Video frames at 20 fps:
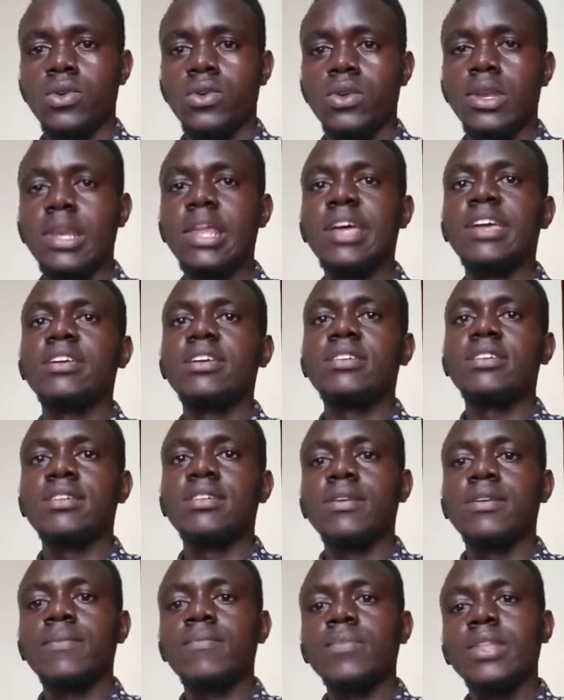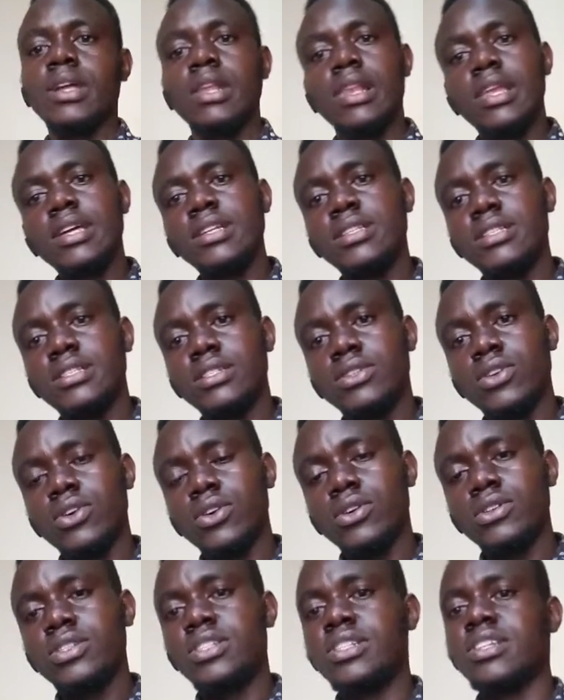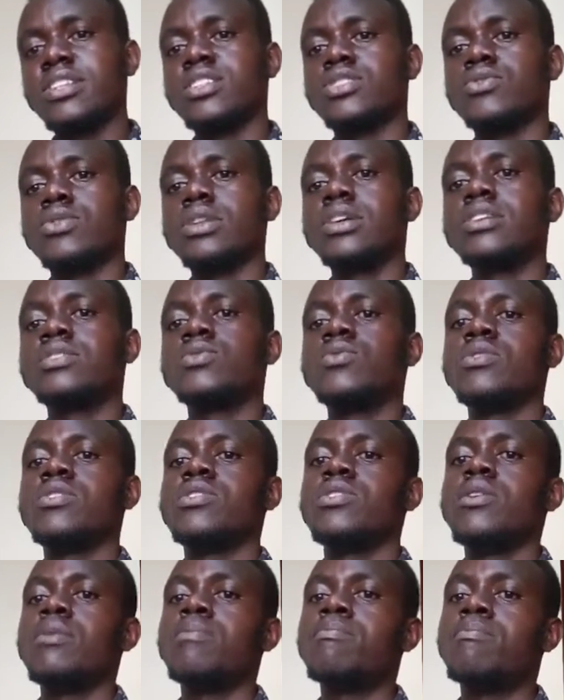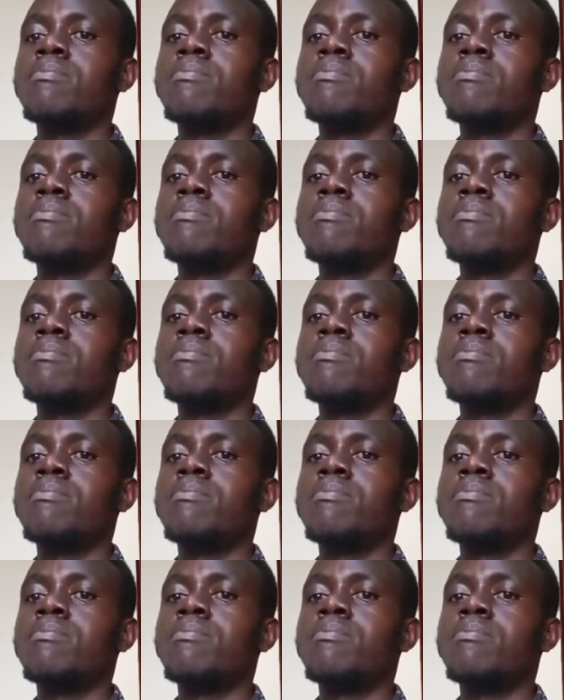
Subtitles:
Like let your audience relate with you